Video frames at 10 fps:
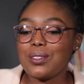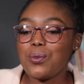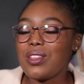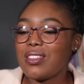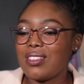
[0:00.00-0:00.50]

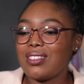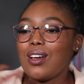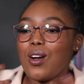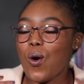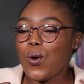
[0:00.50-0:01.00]
With
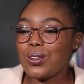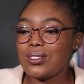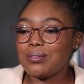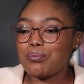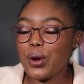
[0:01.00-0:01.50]
the
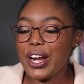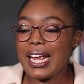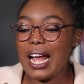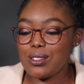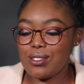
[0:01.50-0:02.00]
whole
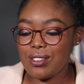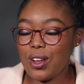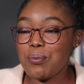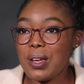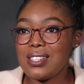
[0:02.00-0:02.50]
breakouts
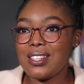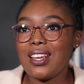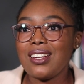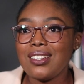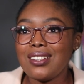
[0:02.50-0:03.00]
on my
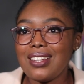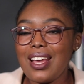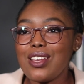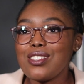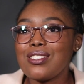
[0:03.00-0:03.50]
skin,
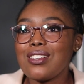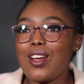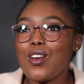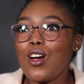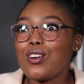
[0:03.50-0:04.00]
there's
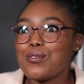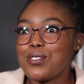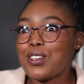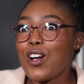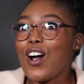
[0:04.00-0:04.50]
a lot of
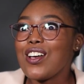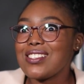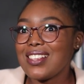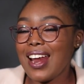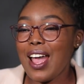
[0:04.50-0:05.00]

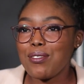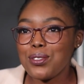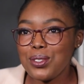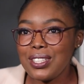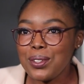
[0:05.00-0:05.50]
scars that I have
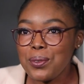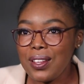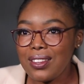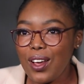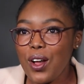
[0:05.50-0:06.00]
to deal
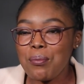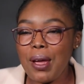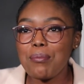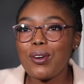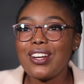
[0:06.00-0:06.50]
with on
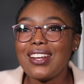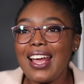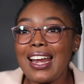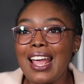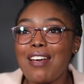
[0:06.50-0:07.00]
my body,
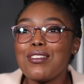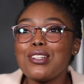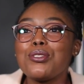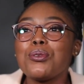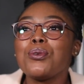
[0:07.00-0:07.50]
and
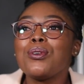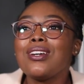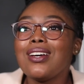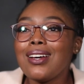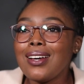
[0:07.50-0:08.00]
having to
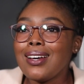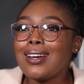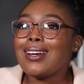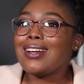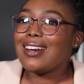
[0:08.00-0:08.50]

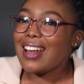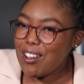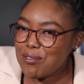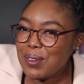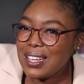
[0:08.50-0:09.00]

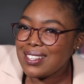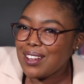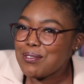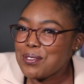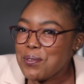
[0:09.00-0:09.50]
love
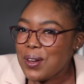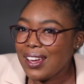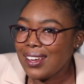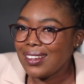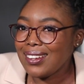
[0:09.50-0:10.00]
myself the
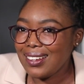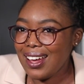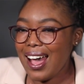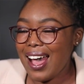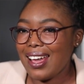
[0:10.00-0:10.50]
way
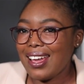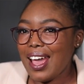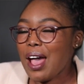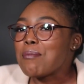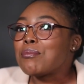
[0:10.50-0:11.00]
I
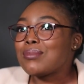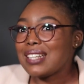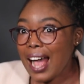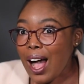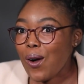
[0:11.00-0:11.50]
am
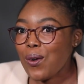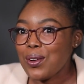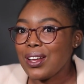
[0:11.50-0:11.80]
now.